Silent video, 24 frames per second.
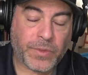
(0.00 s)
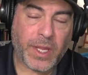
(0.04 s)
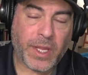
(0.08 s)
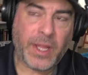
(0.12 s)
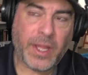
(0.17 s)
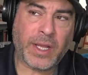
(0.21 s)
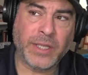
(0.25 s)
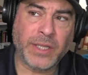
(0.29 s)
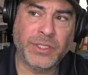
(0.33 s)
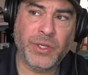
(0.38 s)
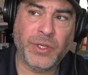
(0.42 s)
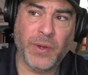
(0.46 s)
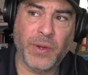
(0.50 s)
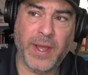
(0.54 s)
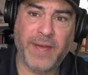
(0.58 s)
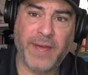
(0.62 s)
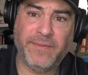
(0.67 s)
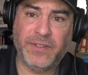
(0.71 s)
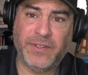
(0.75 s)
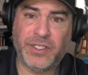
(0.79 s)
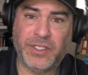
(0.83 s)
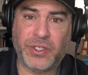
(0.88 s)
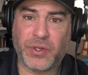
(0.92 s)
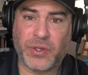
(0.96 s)
as you
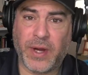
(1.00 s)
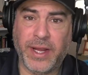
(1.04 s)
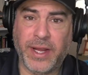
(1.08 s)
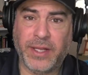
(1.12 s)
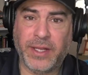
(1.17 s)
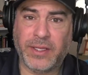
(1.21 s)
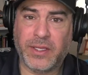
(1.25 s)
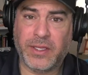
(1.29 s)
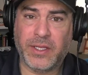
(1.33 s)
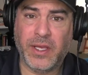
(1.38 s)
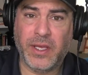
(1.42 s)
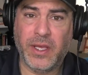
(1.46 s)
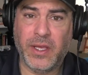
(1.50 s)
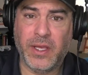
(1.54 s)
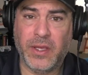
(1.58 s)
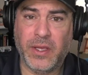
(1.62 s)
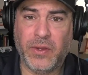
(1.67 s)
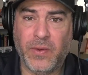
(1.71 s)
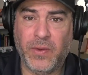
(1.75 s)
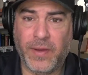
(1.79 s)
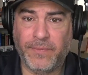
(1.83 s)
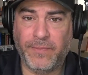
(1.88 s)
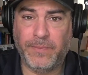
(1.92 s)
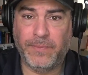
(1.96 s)
have strength,
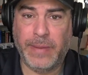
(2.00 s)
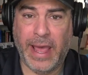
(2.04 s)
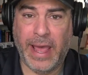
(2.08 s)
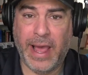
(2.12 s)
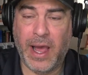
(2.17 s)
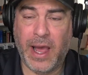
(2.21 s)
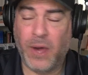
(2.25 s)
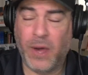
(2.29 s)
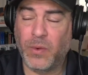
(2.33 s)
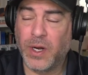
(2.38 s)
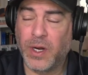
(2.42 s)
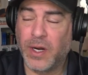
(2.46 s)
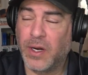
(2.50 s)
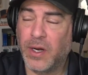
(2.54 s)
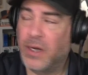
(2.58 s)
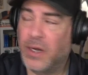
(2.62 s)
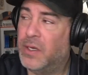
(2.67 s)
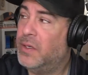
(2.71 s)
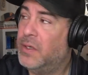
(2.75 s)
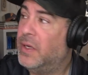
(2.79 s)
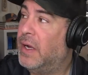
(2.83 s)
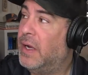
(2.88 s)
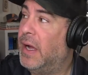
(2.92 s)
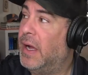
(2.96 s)
you have power,
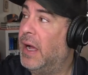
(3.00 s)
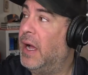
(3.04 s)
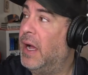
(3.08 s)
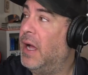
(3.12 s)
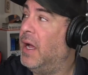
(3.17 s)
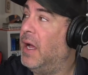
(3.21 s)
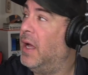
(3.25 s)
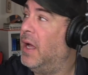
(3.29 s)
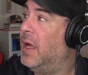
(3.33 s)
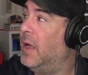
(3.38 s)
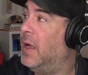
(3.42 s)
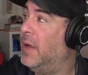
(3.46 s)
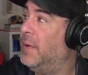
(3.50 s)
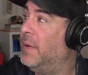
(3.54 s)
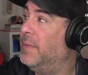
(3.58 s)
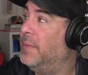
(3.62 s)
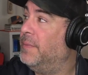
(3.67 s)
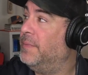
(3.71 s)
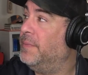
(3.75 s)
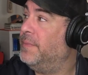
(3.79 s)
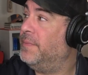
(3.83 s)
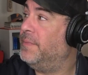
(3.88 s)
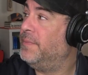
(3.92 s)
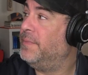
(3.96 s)

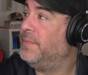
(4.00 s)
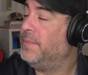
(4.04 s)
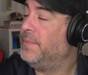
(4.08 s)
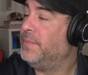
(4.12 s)
um,